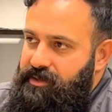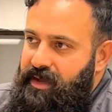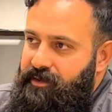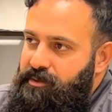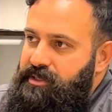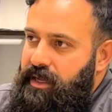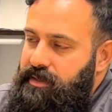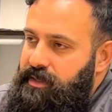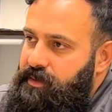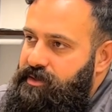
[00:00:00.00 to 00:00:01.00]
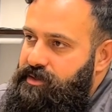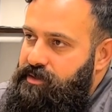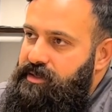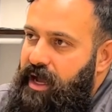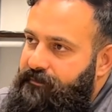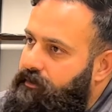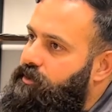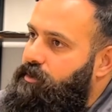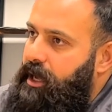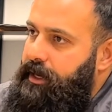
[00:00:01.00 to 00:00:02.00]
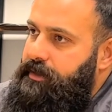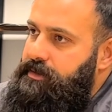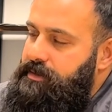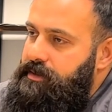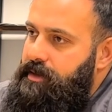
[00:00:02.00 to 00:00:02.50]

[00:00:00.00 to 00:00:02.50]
to 70 percent of the team is still software and robotics